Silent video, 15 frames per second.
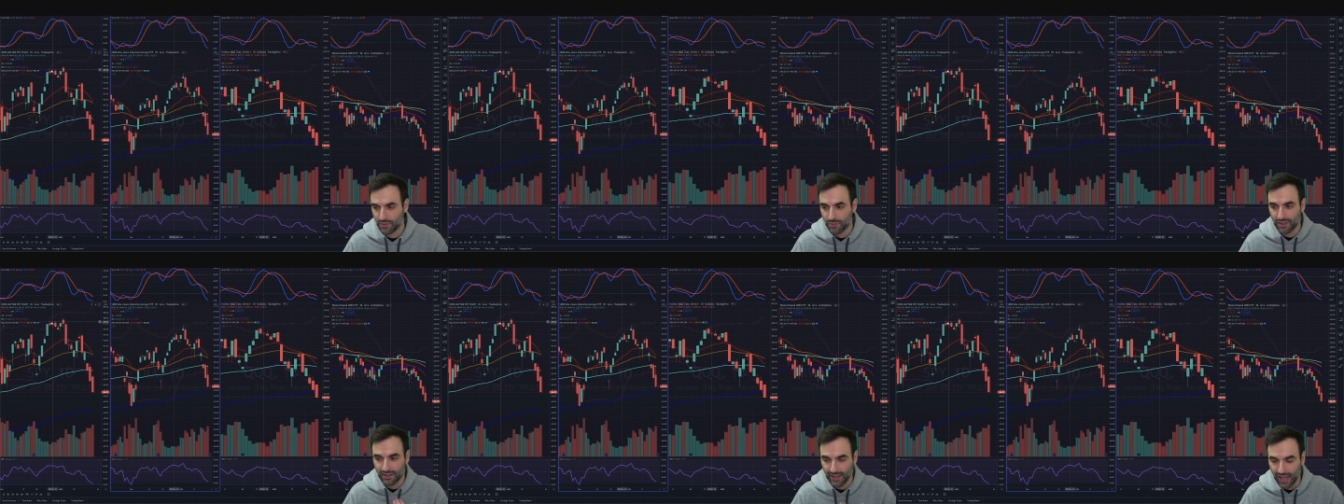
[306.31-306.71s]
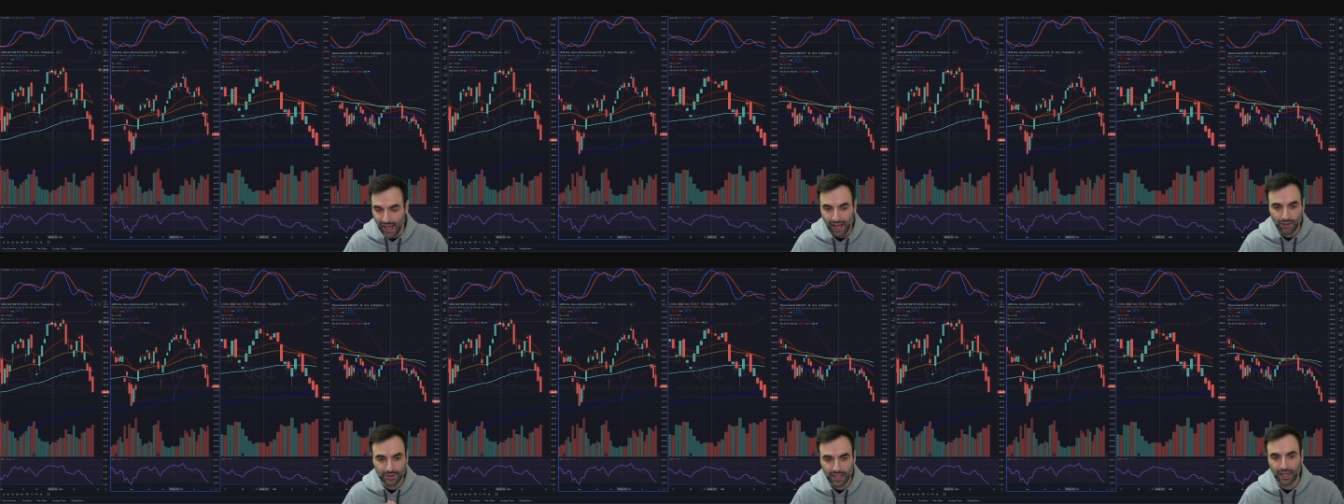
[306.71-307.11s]
It's been
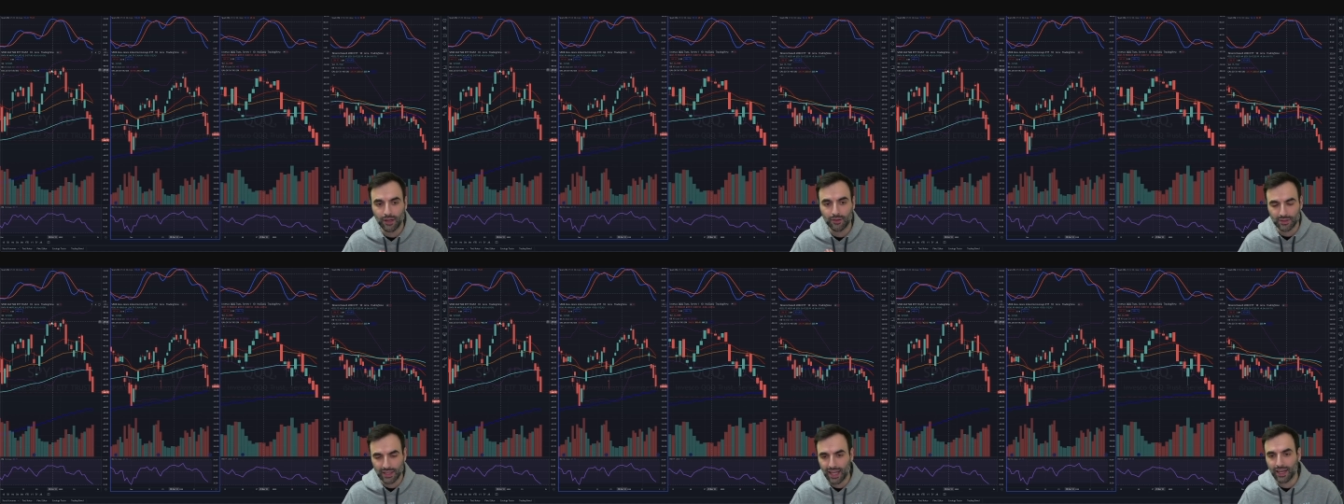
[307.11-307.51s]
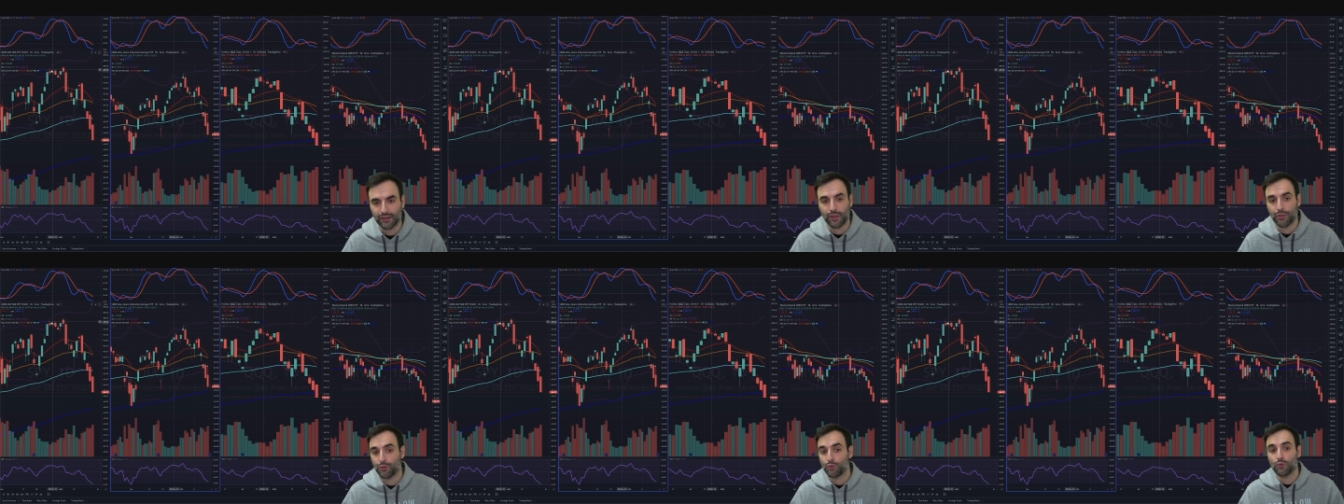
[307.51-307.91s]
down, down,
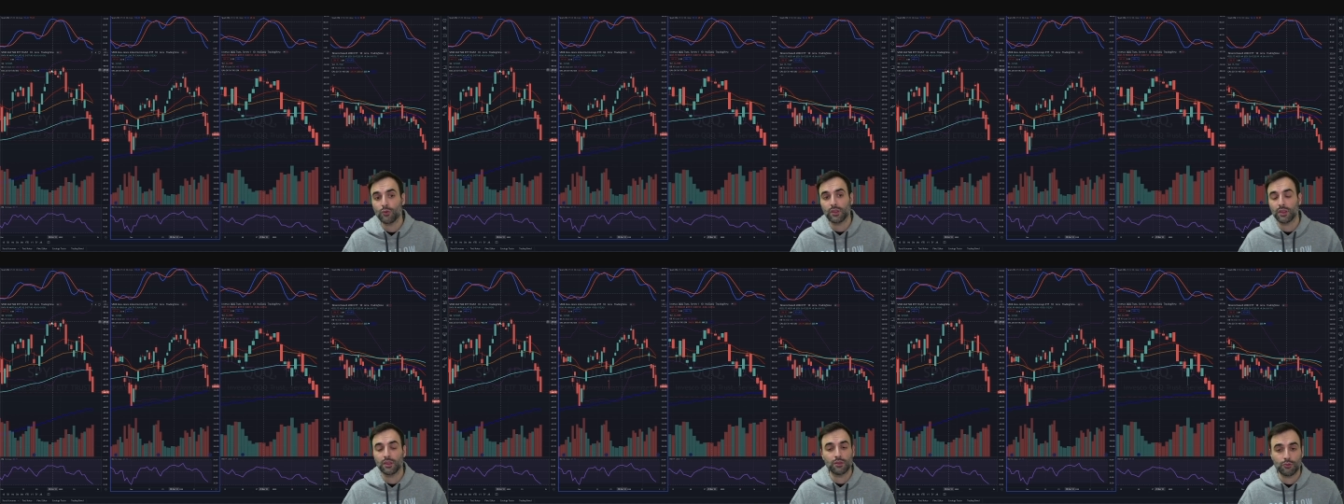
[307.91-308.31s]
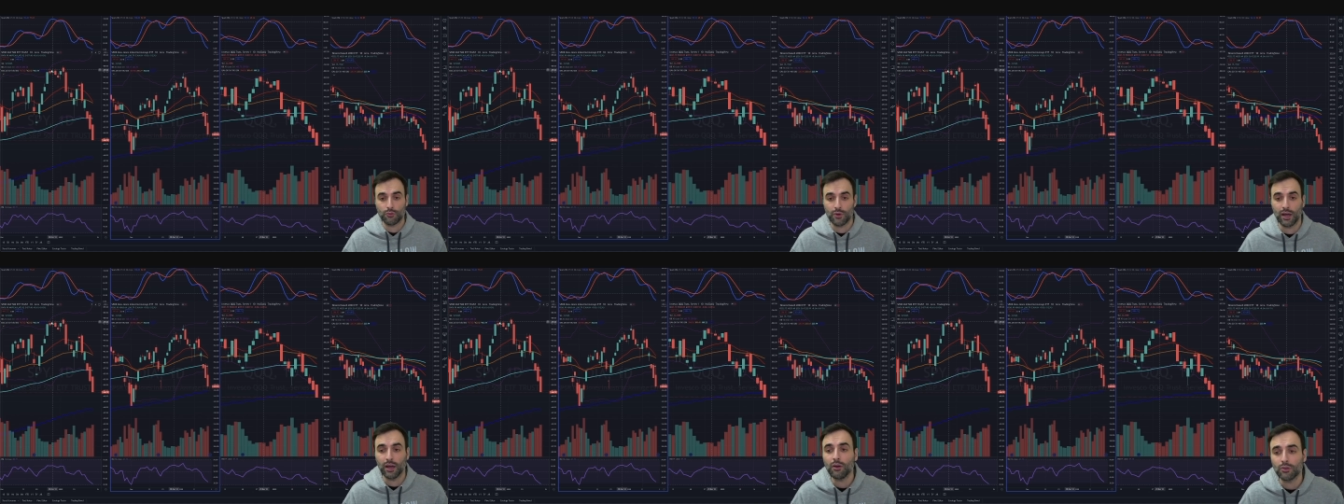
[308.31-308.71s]
down, and through
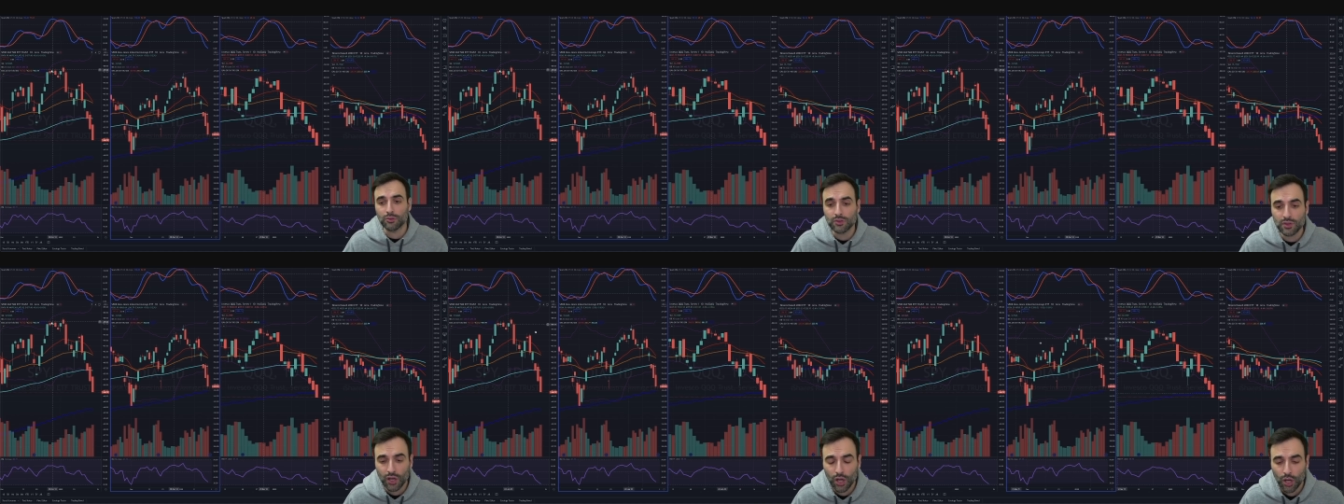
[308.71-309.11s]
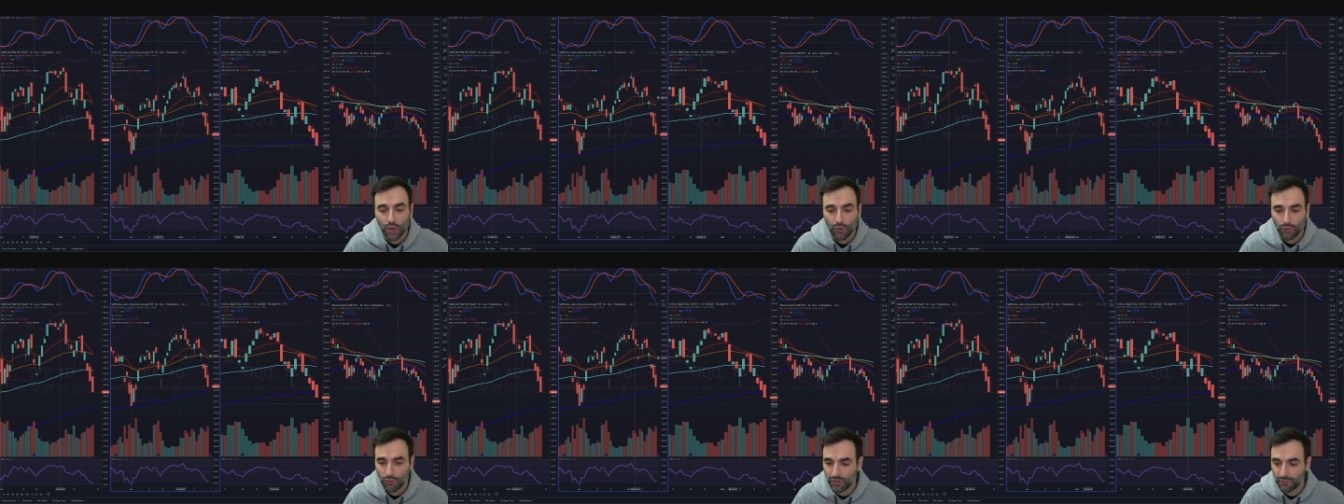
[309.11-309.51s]
throughout
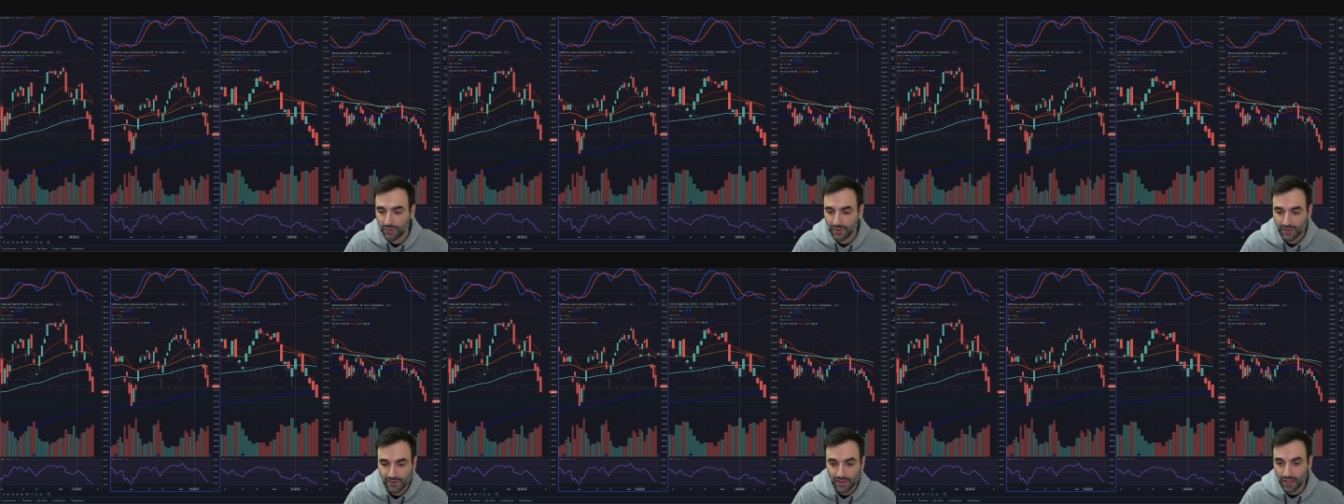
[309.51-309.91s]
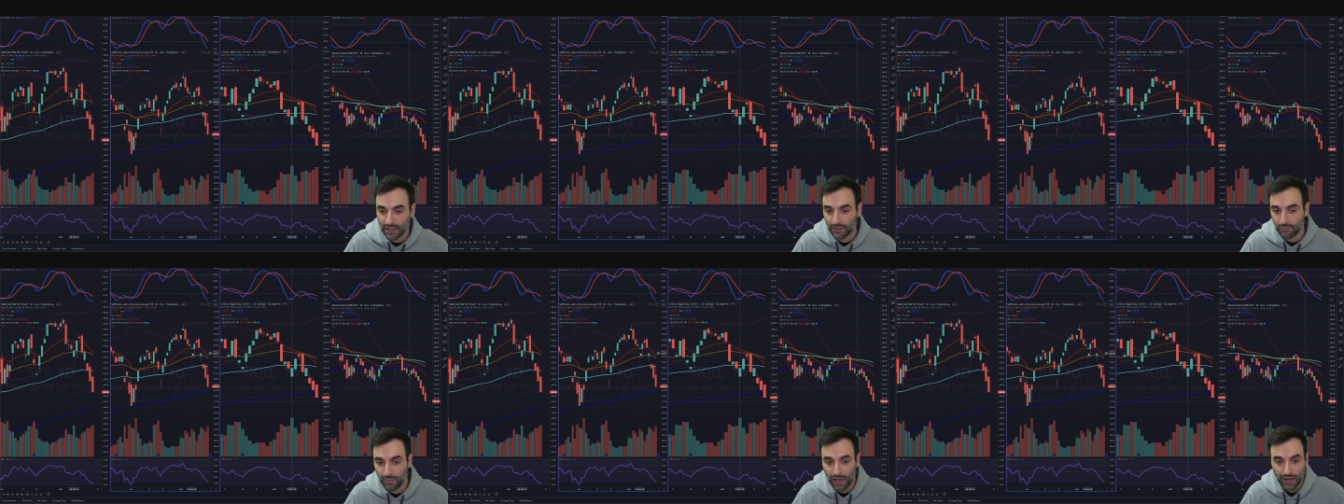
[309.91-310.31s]
we've been
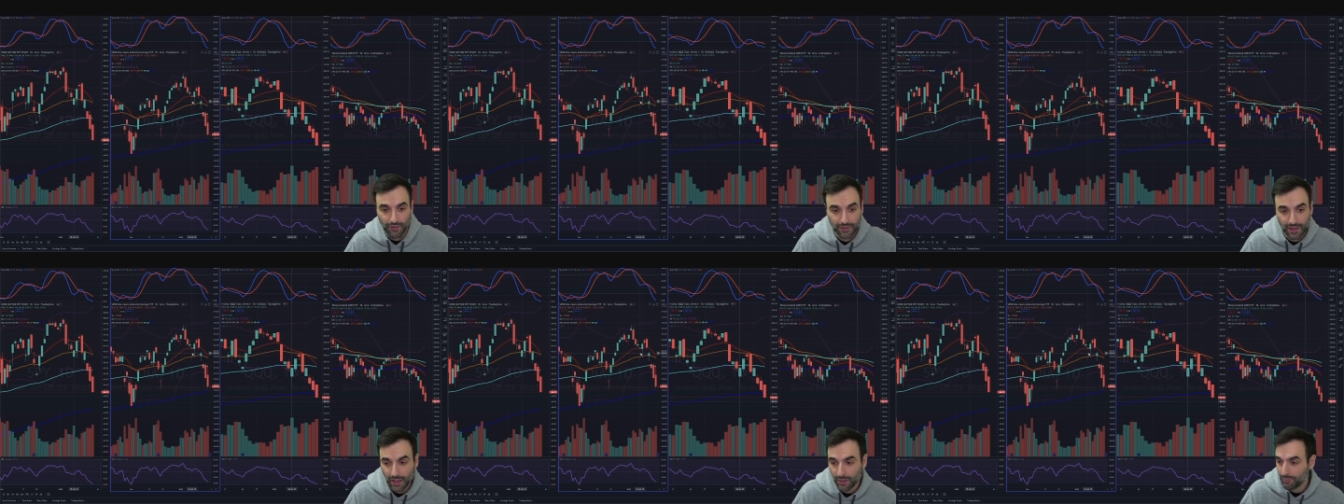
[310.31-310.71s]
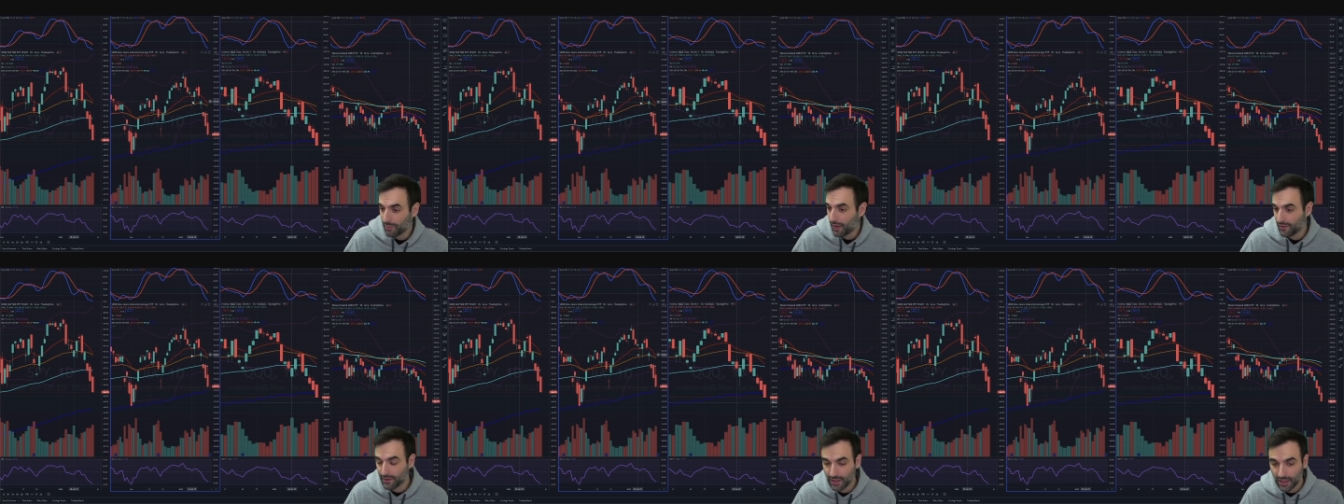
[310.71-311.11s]
seeing buy the dip,
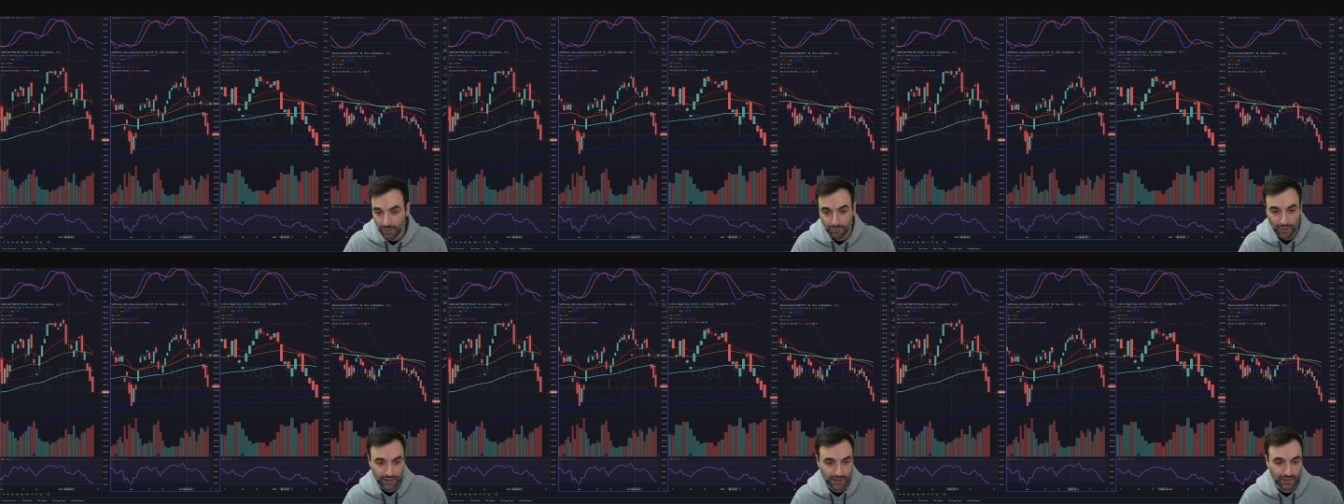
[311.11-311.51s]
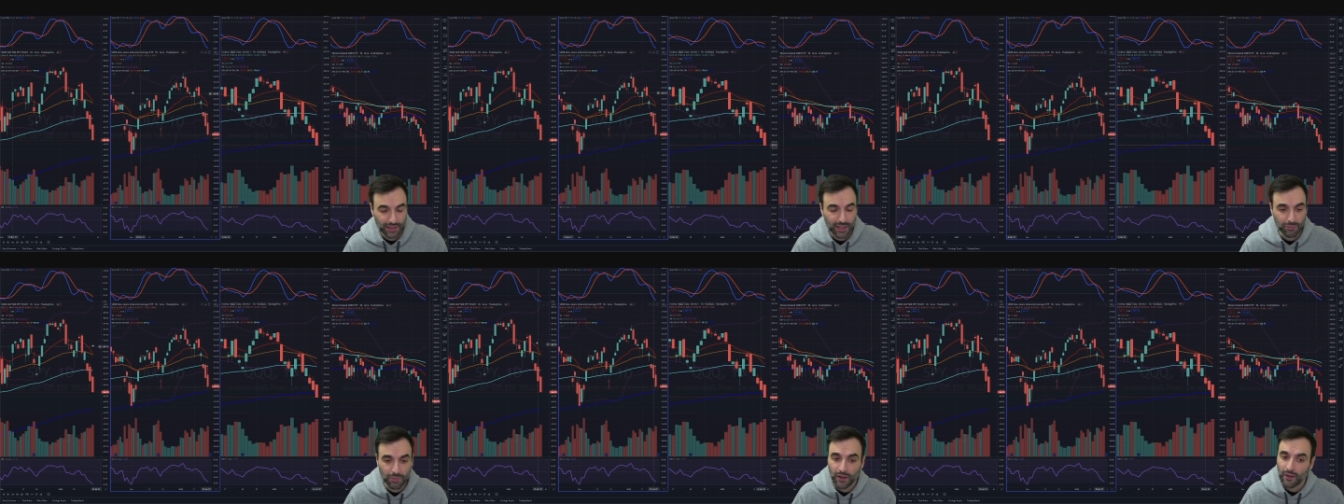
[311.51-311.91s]
buy the dip, buy the
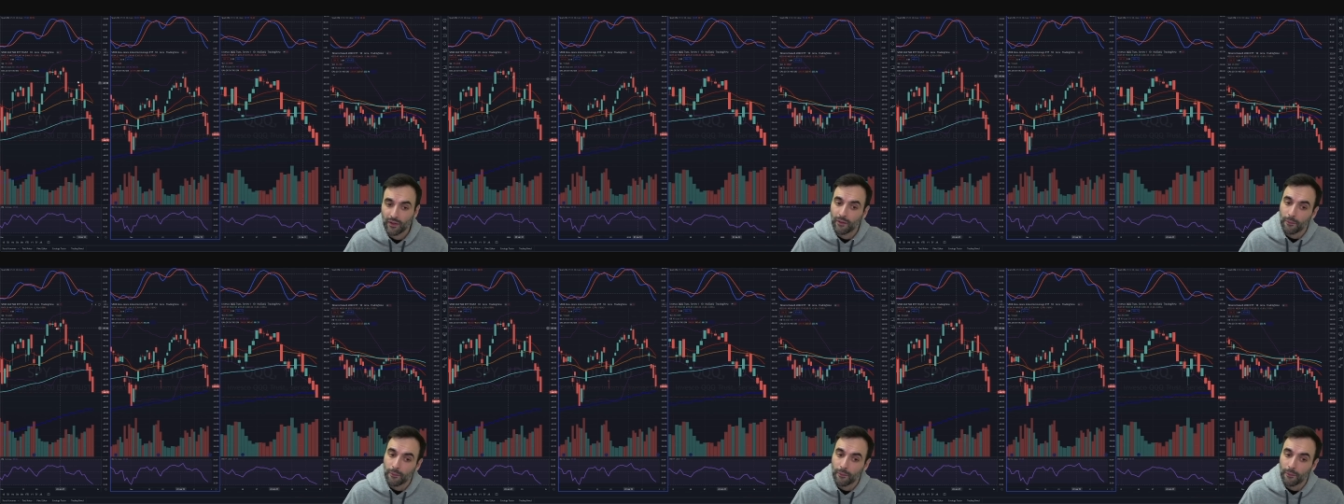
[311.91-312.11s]
dip.